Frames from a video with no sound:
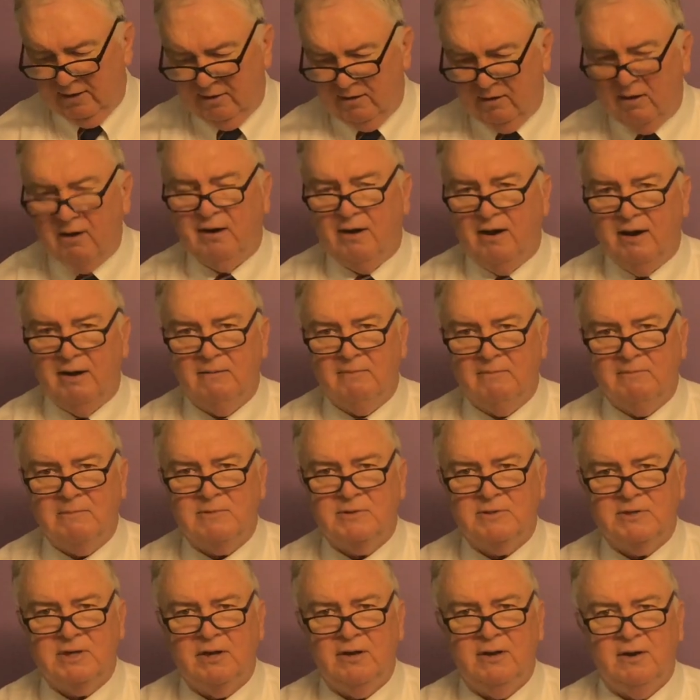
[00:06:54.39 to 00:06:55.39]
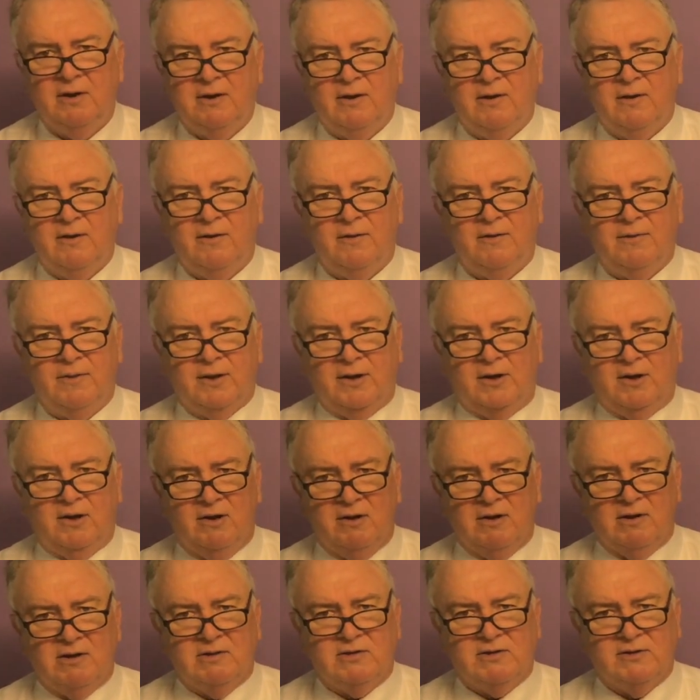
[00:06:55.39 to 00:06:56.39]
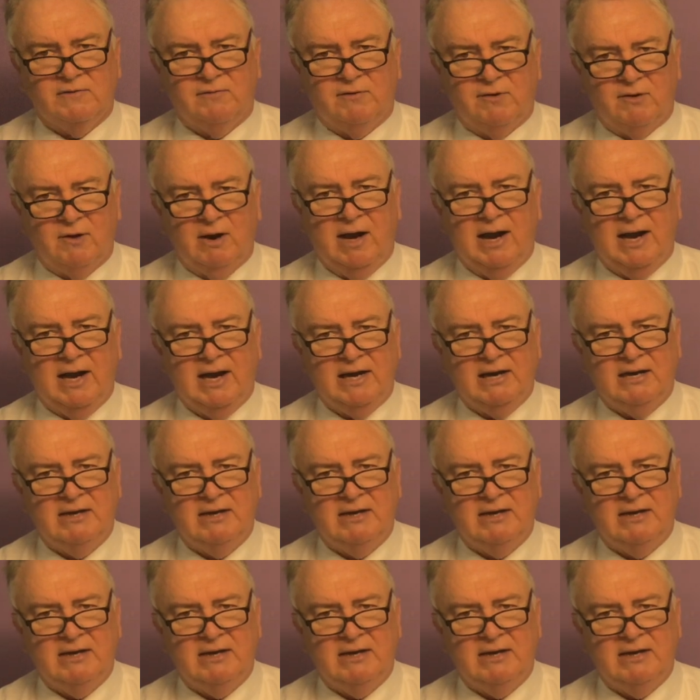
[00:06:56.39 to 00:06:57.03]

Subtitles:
harms the cause of Christ.